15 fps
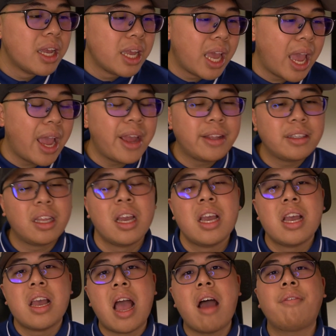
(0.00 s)
And
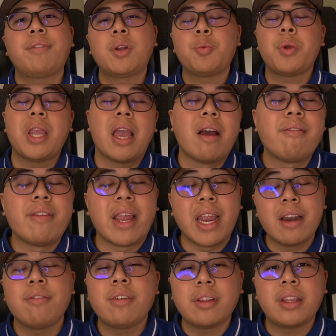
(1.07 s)
after we have
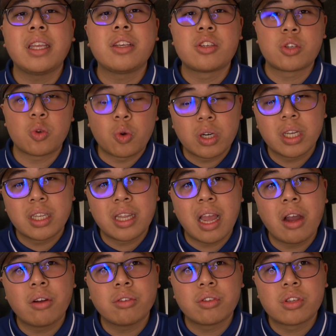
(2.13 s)
everything sorted
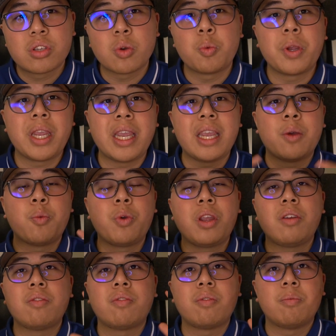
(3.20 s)
out, so
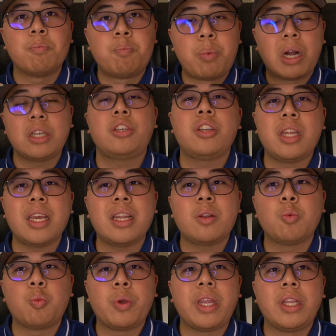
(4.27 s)
we've
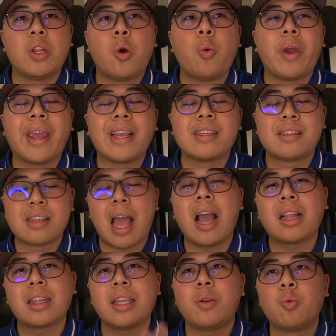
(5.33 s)
budgeted, we know
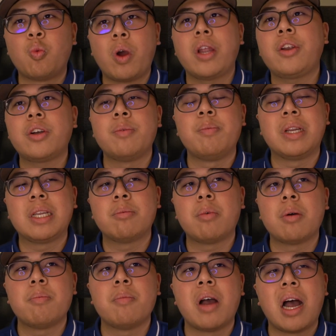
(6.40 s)
exactly what your
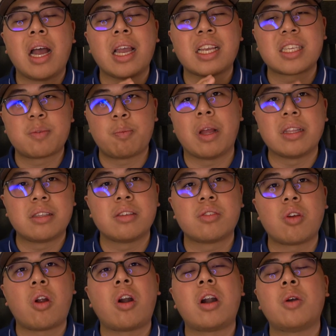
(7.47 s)
minimum expenses
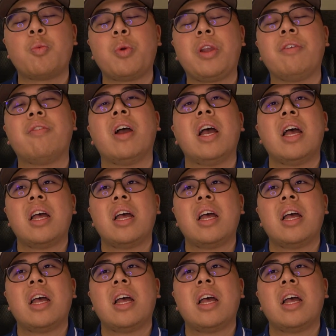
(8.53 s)
are, we've